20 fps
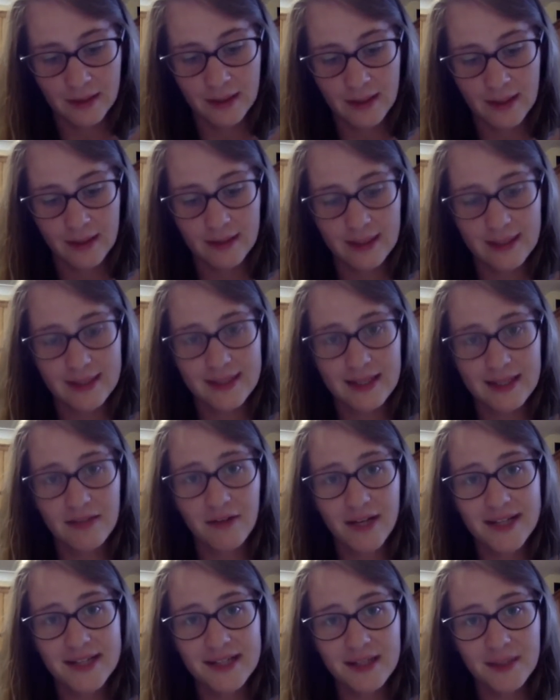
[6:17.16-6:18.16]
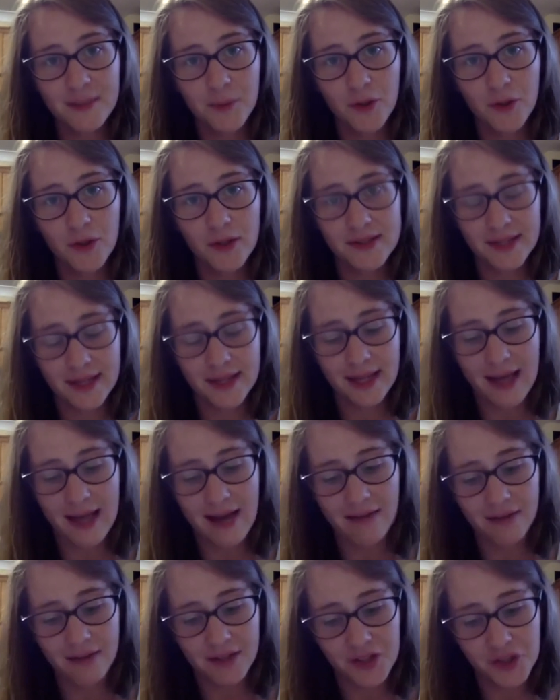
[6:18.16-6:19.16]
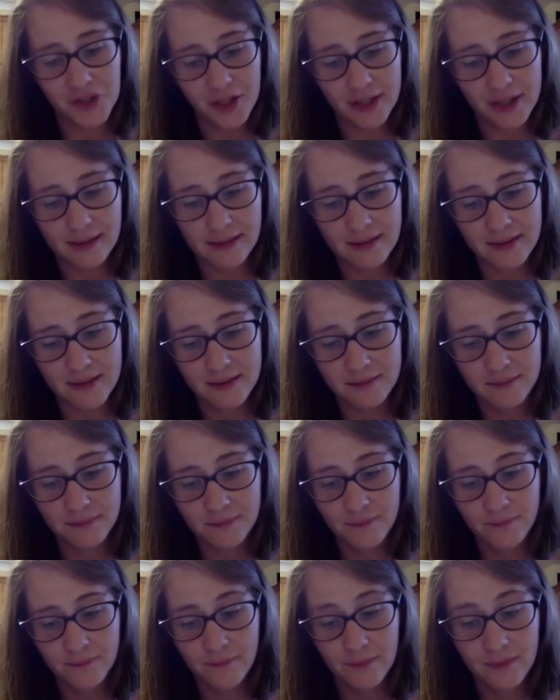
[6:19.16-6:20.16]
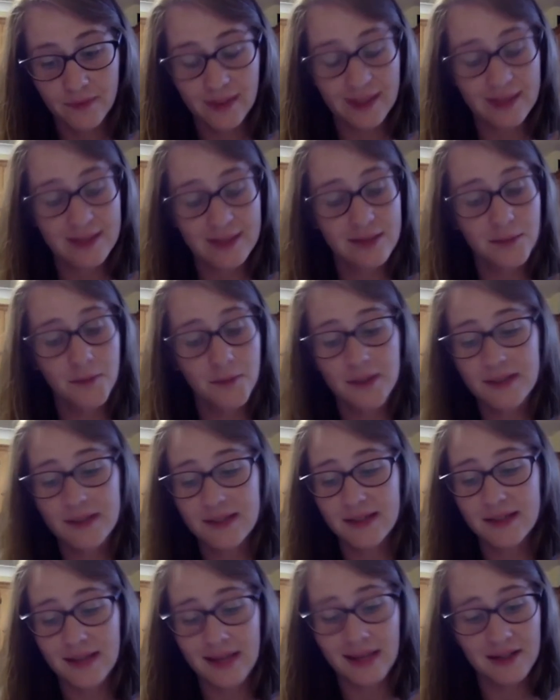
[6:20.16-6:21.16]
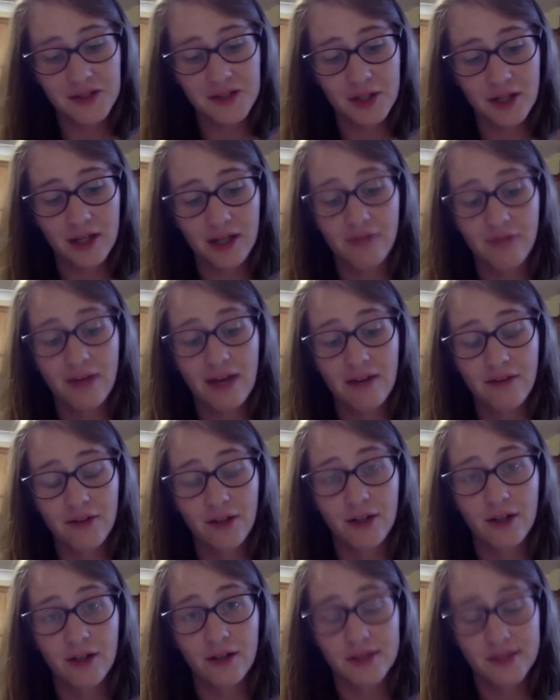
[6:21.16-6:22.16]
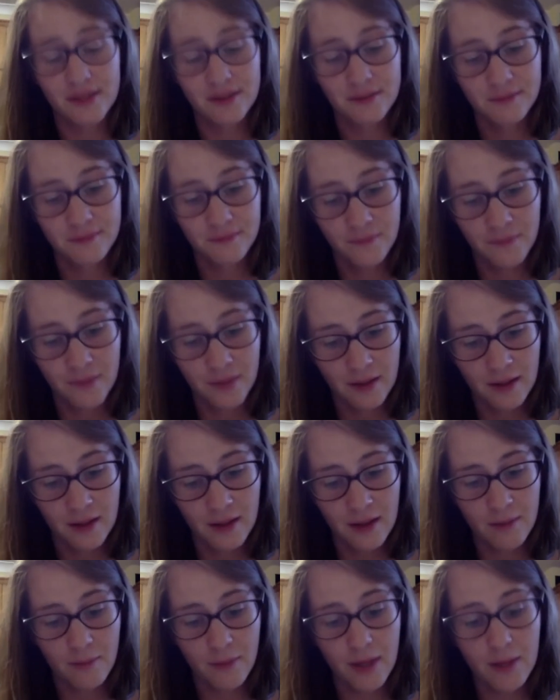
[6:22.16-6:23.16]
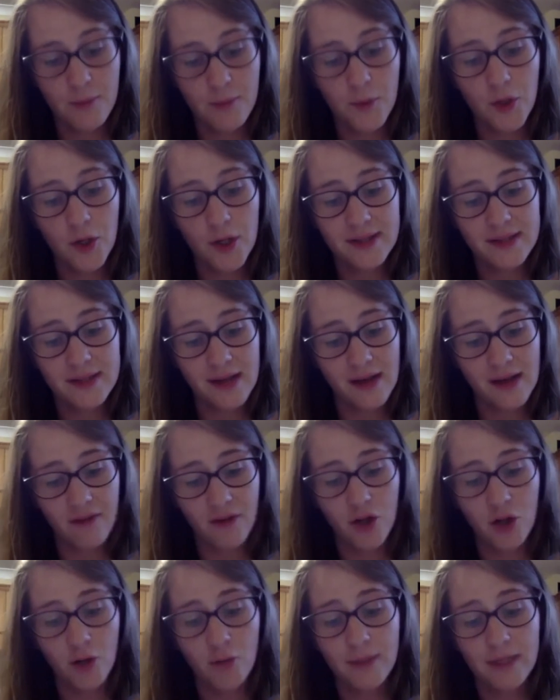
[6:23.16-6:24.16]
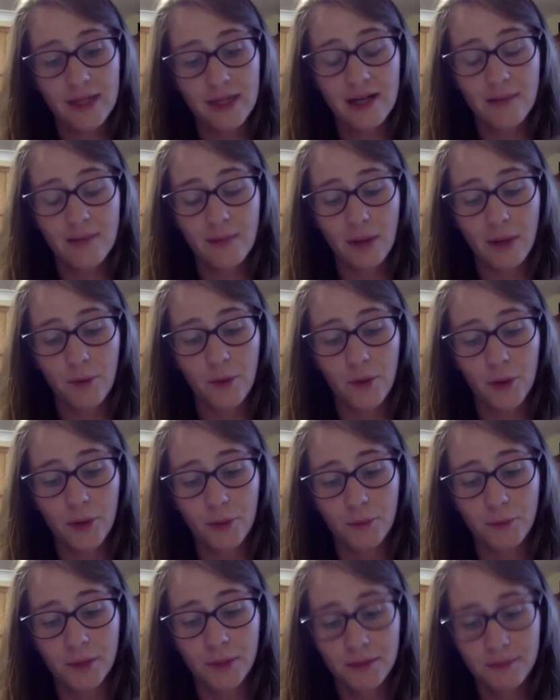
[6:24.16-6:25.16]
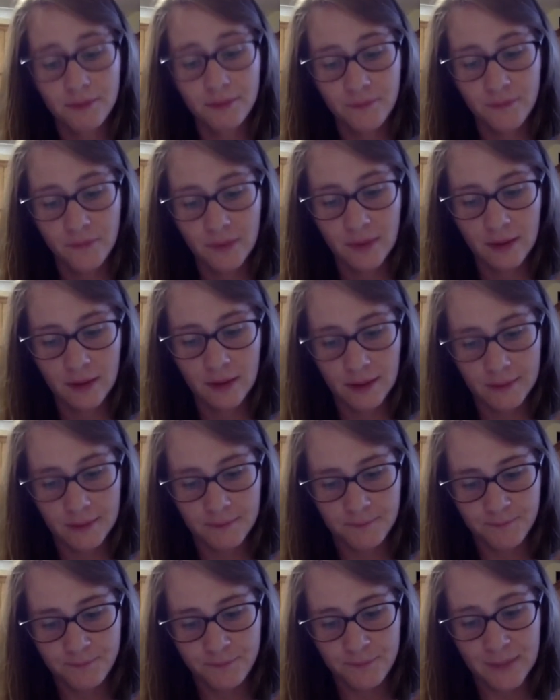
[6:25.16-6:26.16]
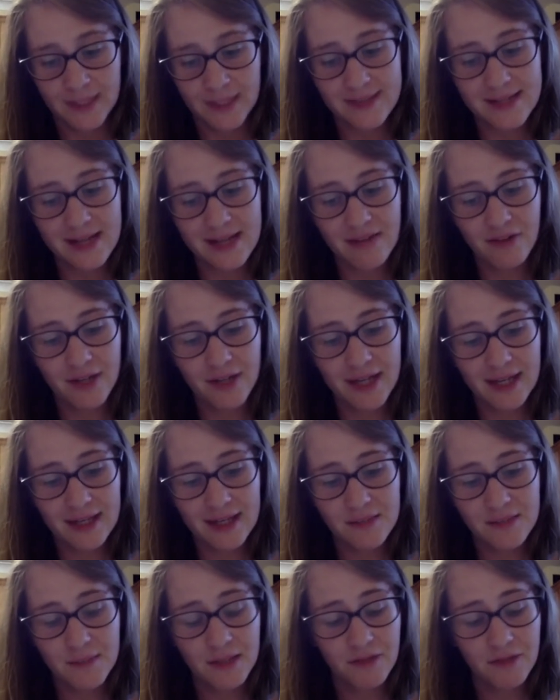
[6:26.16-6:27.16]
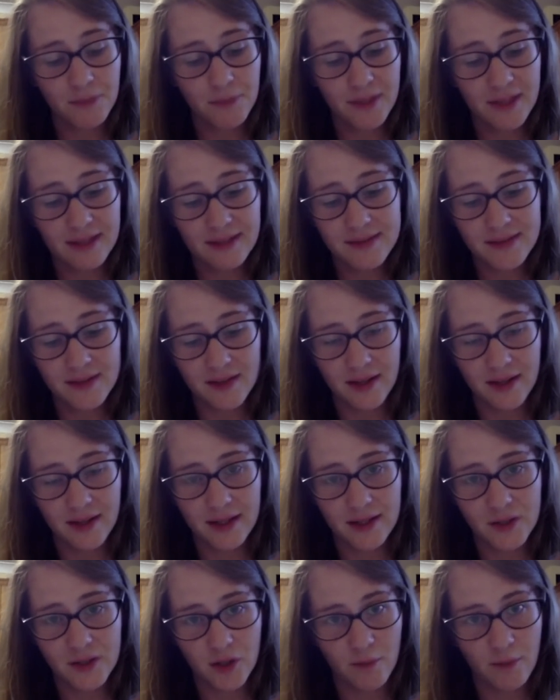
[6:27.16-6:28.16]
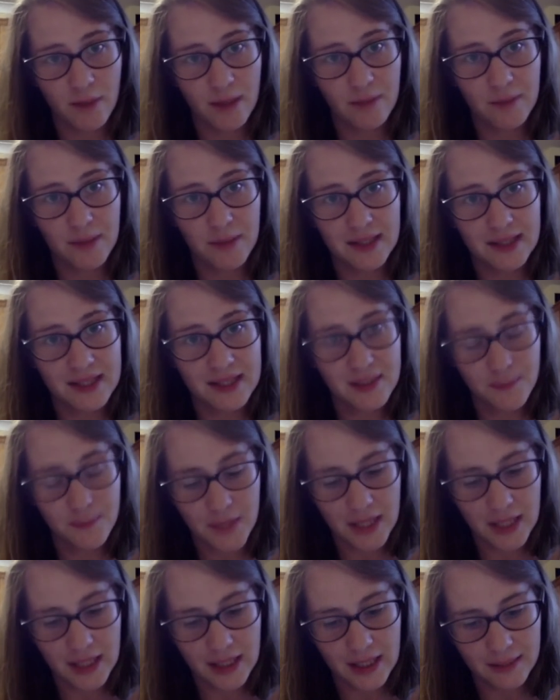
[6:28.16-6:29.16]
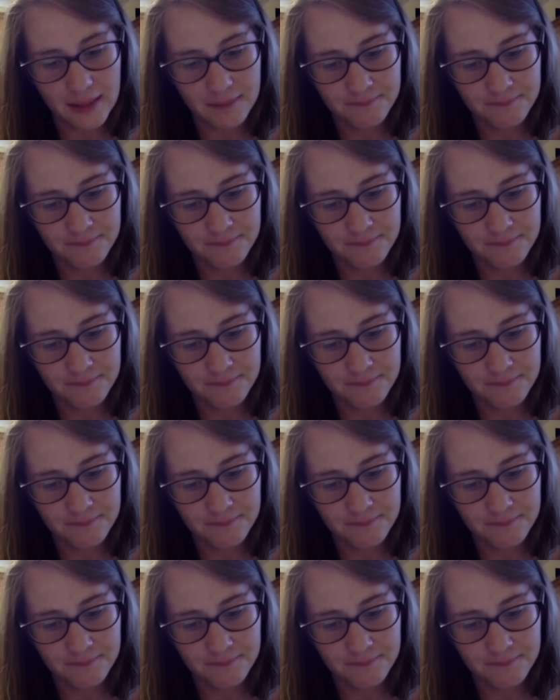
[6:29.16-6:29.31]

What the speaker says: They say writing a book is like having a child. That's the worst analogy I've ever heard. My book has never come near my womb. It's never kicked me from the inside or made me need to pee.